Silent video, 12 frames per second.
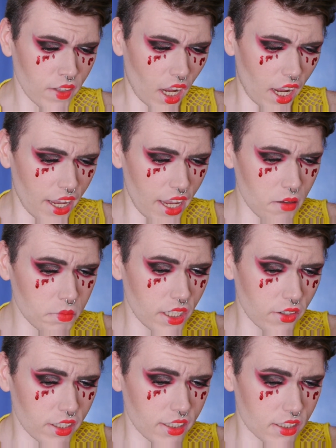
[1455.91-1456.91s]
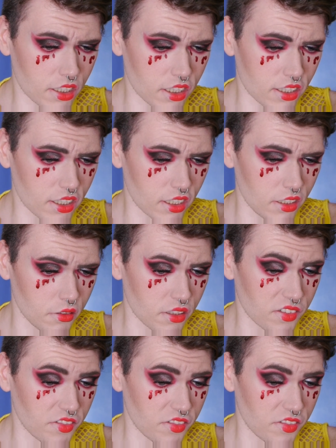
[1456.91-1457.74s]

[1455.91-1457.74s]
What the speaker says: I am curious just to use